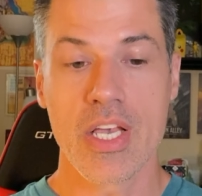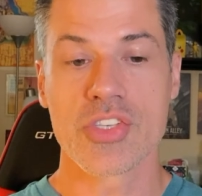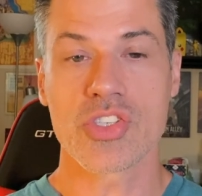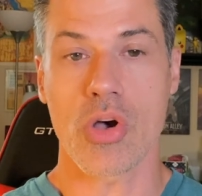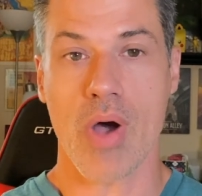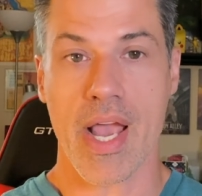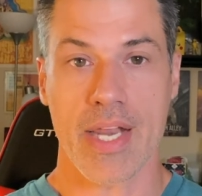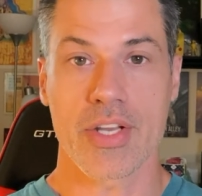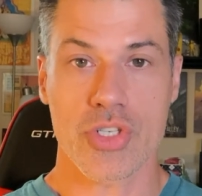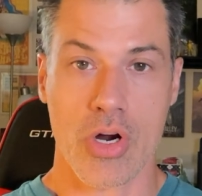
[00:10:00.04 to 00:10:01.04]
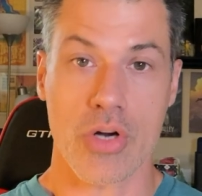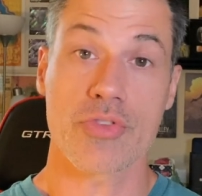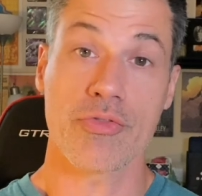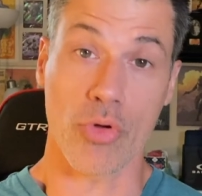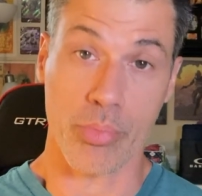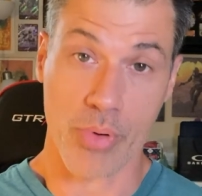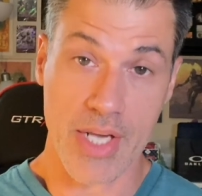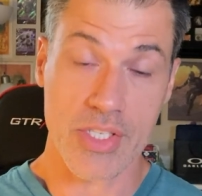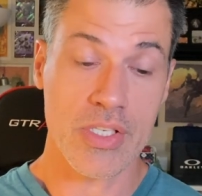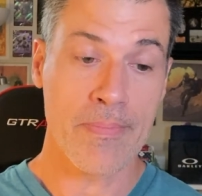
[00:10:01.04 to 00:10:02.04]
So I had to charge full
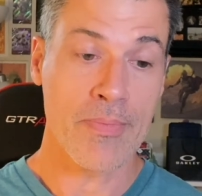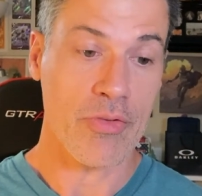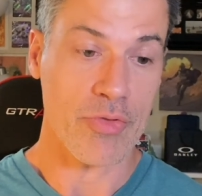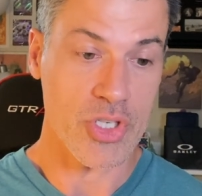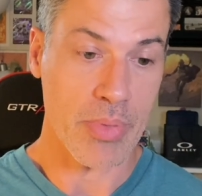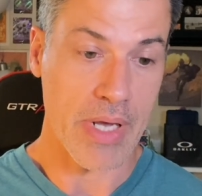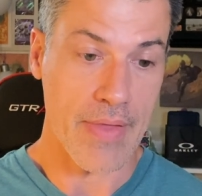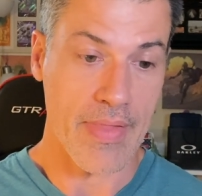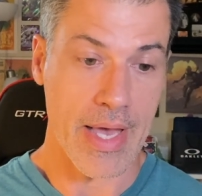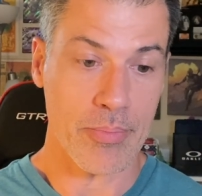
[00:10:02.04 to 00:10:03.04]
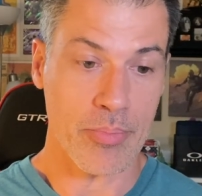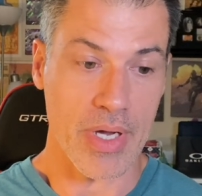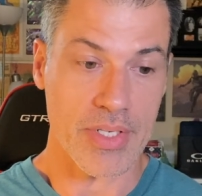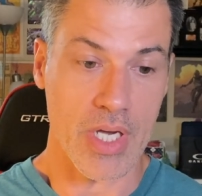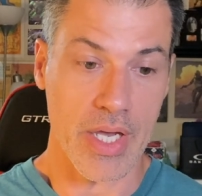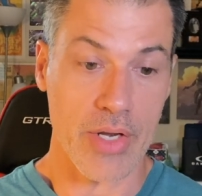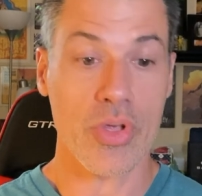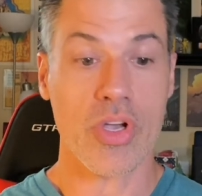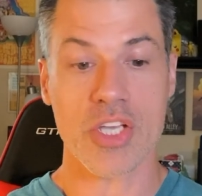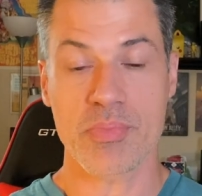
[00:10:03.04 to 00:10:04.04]
price for shipping on that, but it
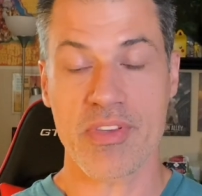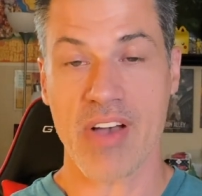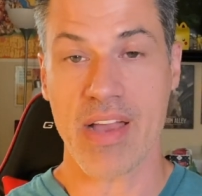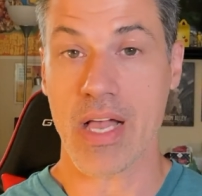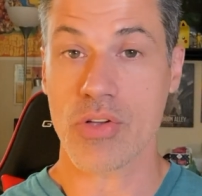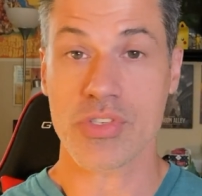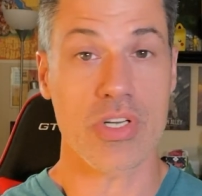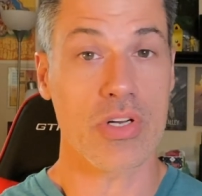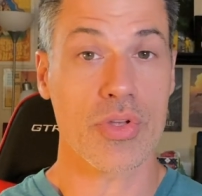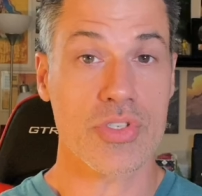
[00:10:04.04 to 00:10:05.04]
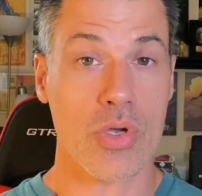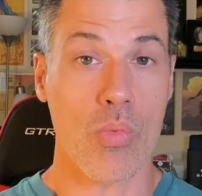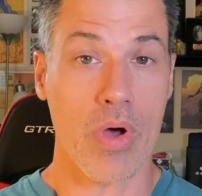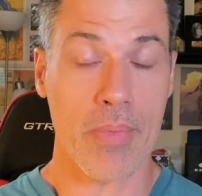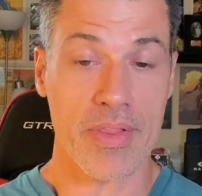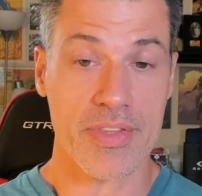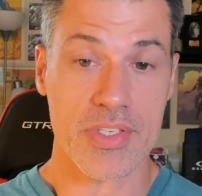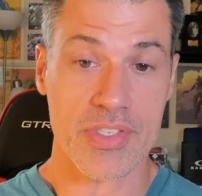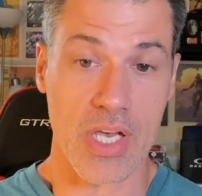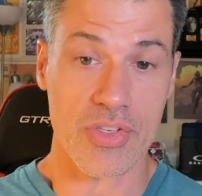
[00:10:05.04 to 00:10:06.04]
only cost me $5, and it only took 1 month to
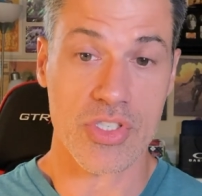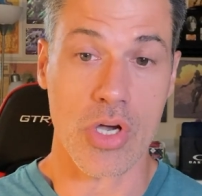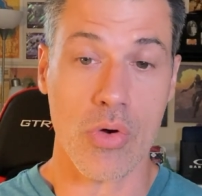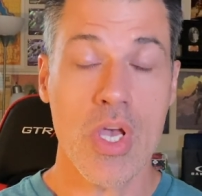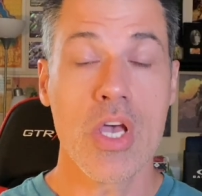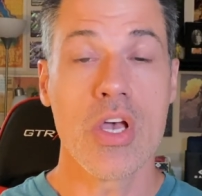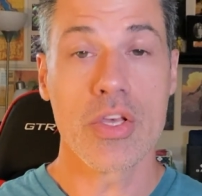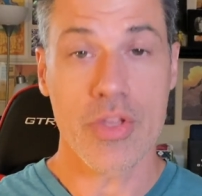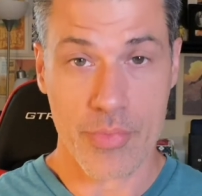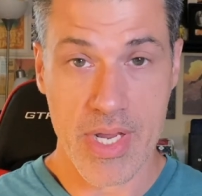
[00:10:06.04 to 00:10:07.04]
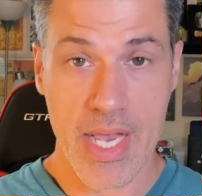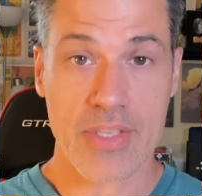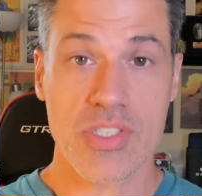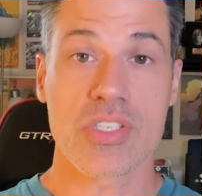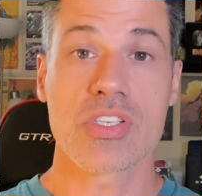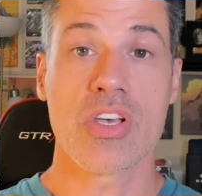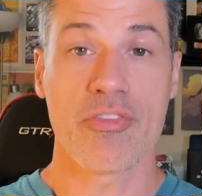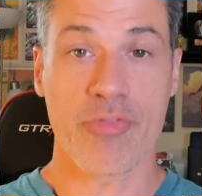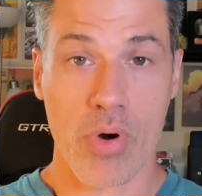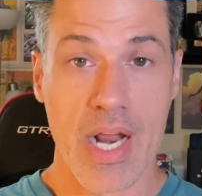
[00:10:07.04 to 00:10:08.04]
sell. So 3Xs,
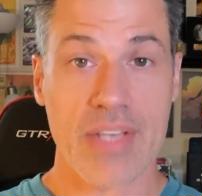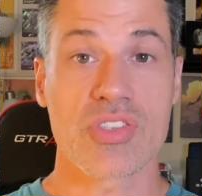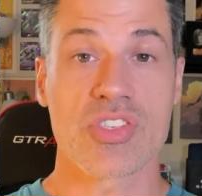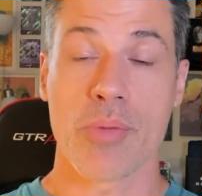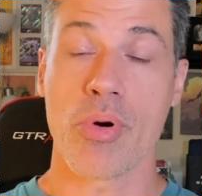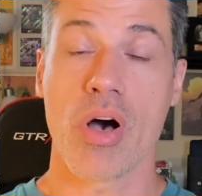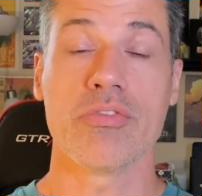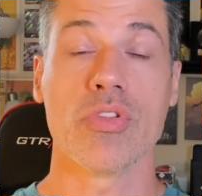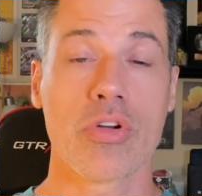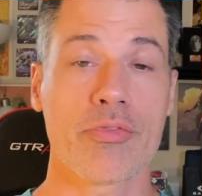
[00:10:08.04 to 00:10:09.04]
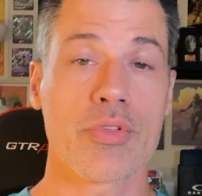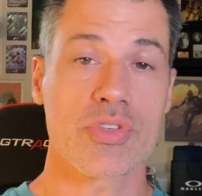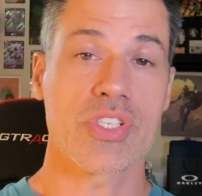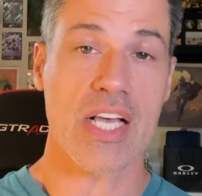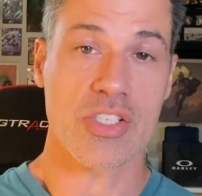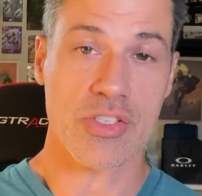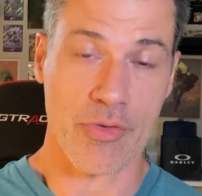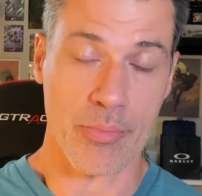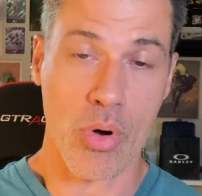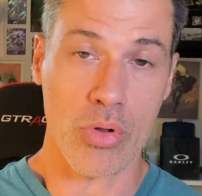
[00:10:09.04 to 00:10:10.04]
4Xs and above, look for those sizes for
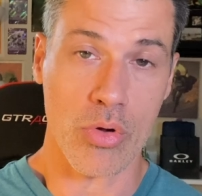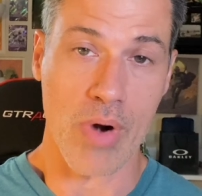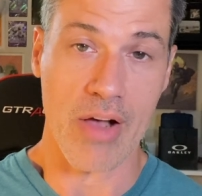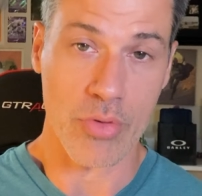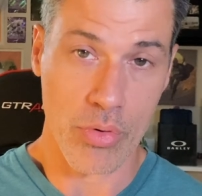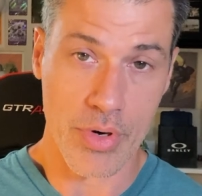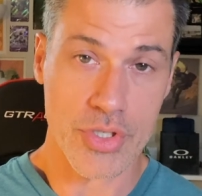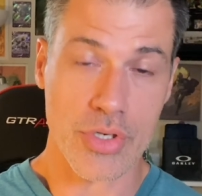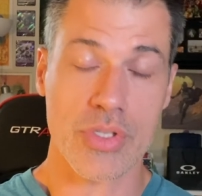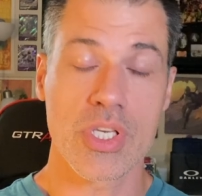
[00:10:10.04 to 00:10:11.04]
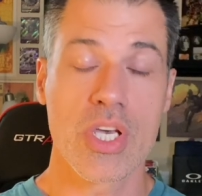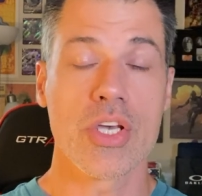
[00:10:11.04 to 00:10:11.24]
Polo Ralph Lauren shirts.